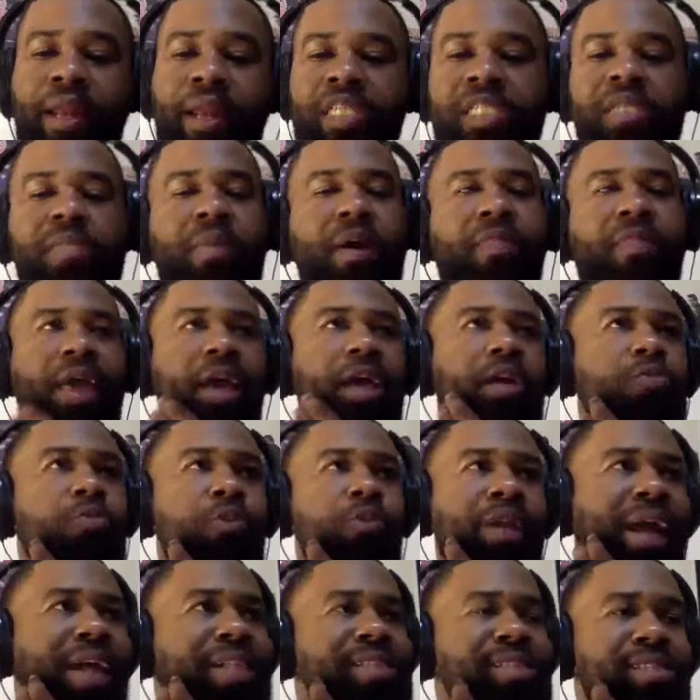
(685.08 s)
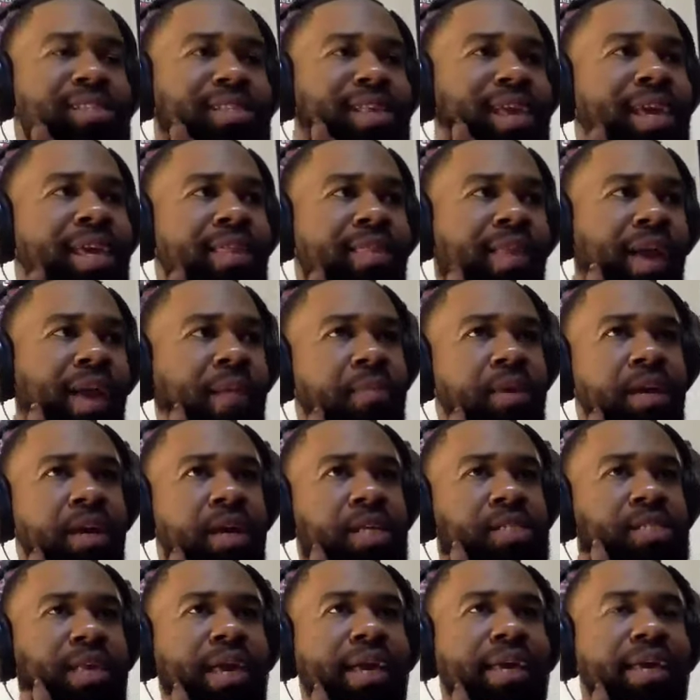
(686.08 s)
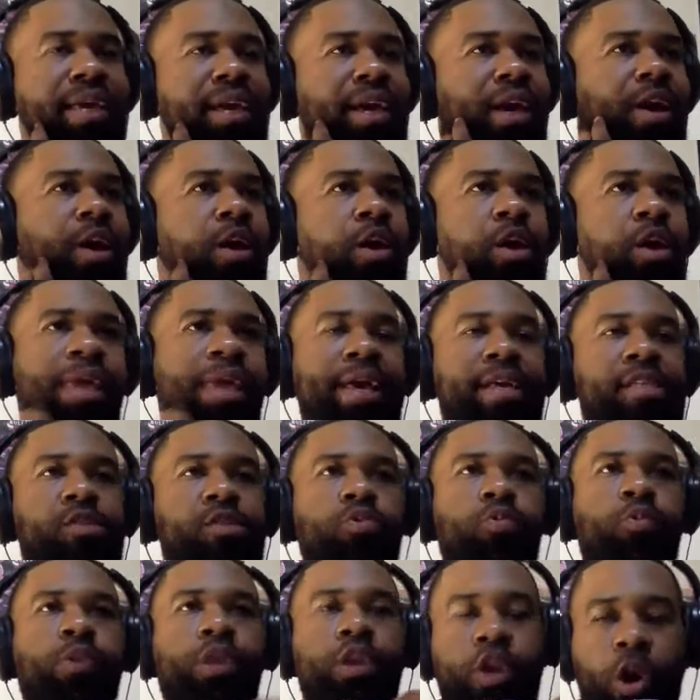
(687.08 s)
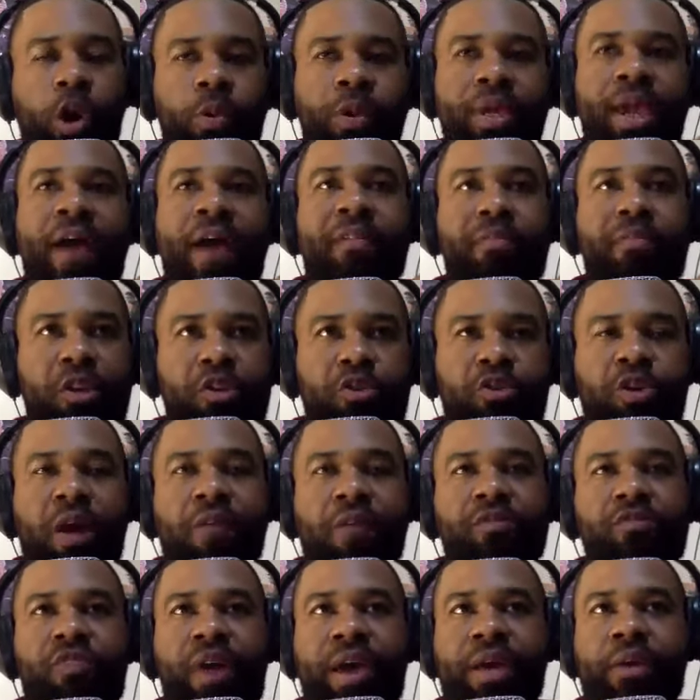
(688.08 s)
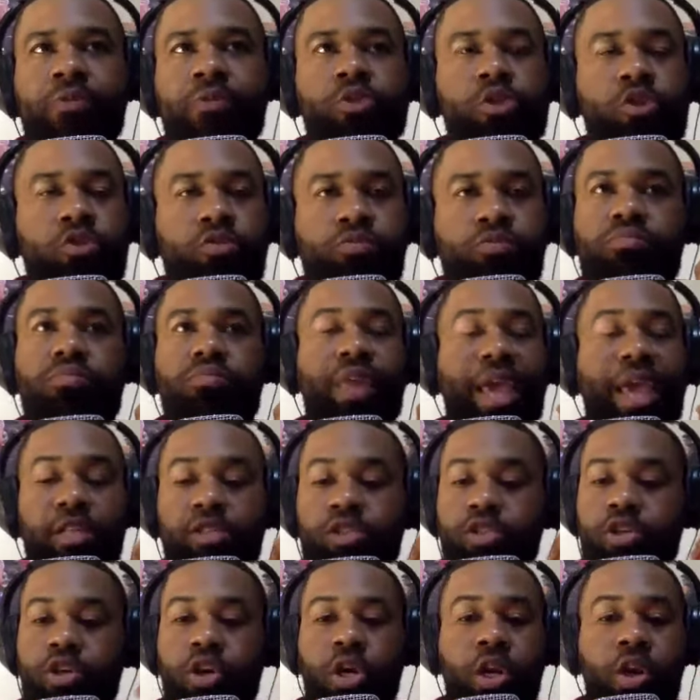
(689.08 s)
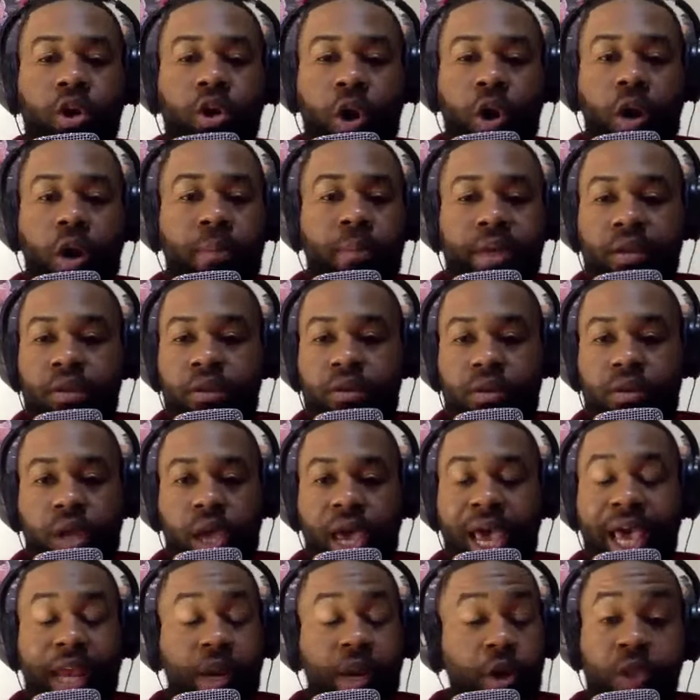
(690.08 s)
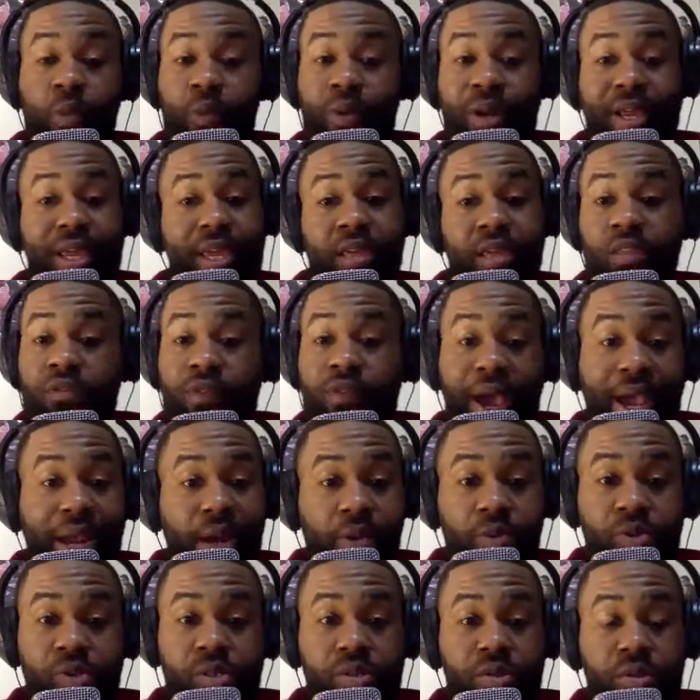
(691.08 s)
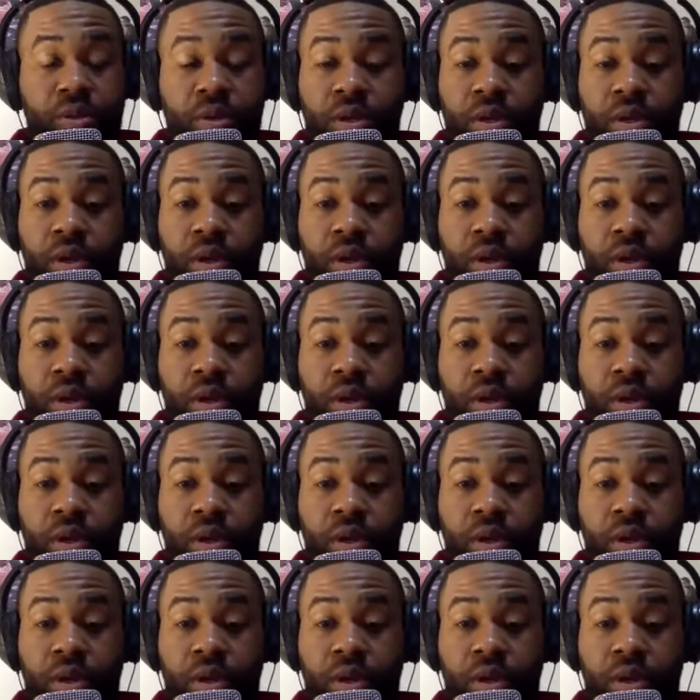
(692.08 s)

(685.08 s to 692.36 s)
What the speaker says: be honest about that. We're not saying that because, like, yes, we know we got them to Eastern Conference Finals. That's good and all, but I know they want to get to the finals.